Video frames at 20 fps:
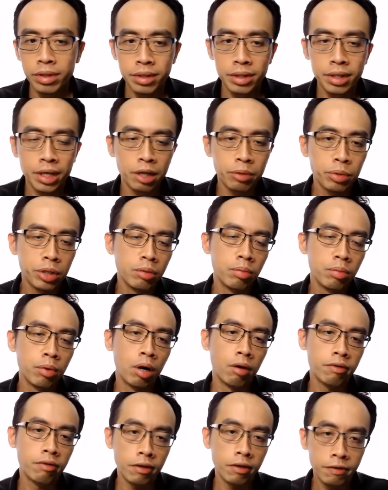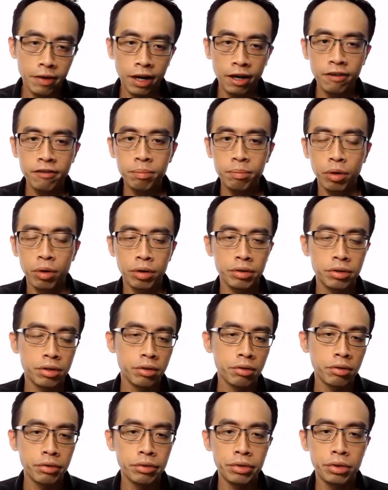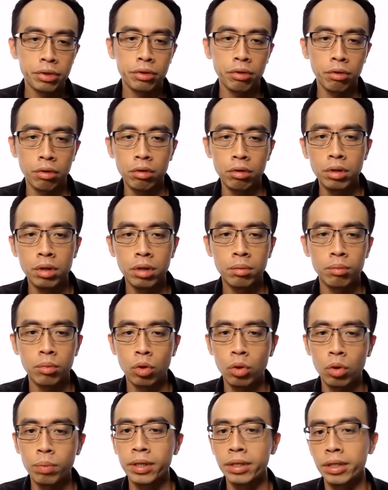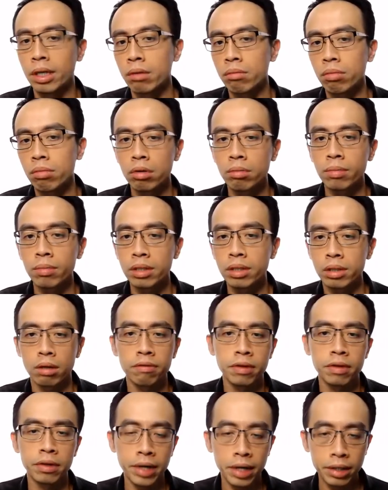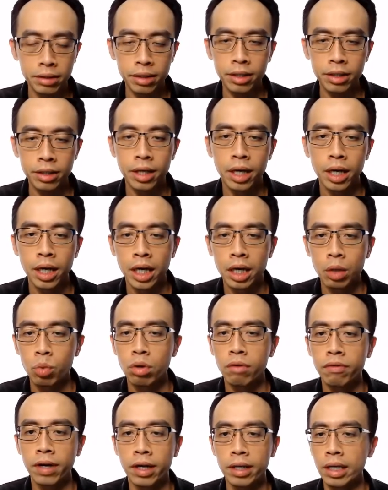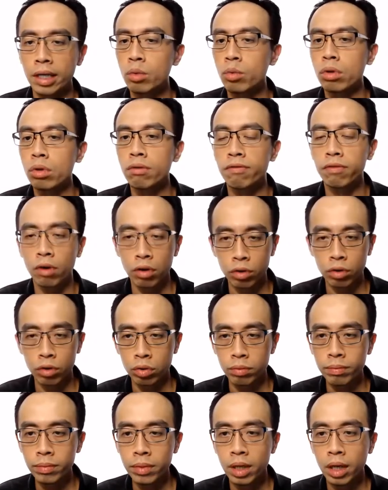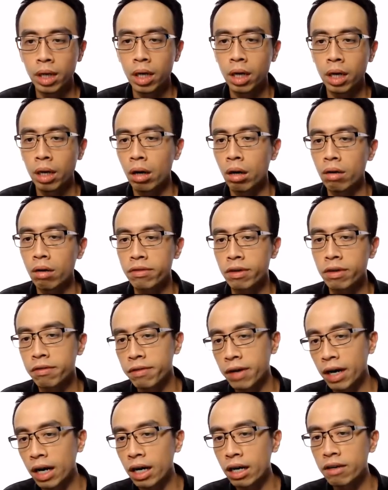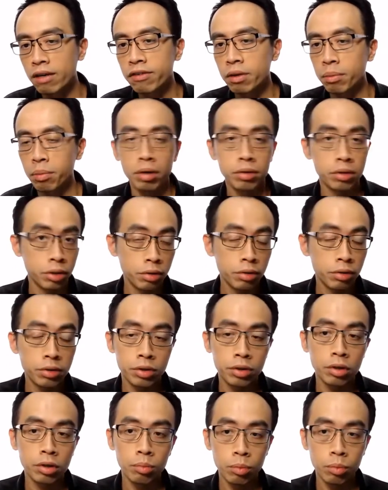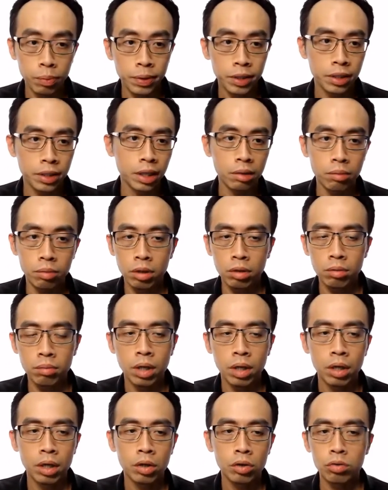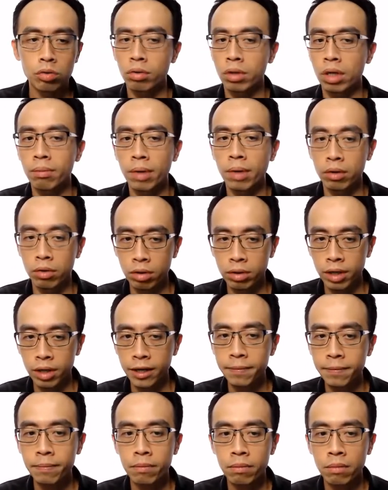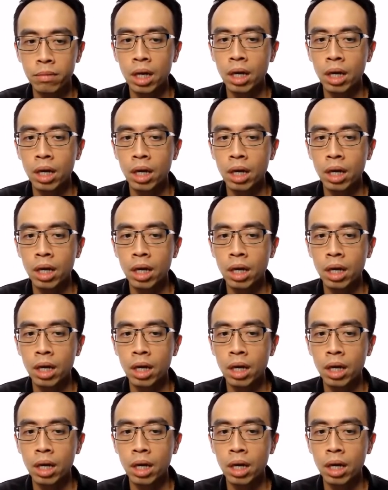cm cube of 5.00 mole per dm cube sulfuric acid with an equal volume of 5.00 mole per dm cube sodium hydroxide.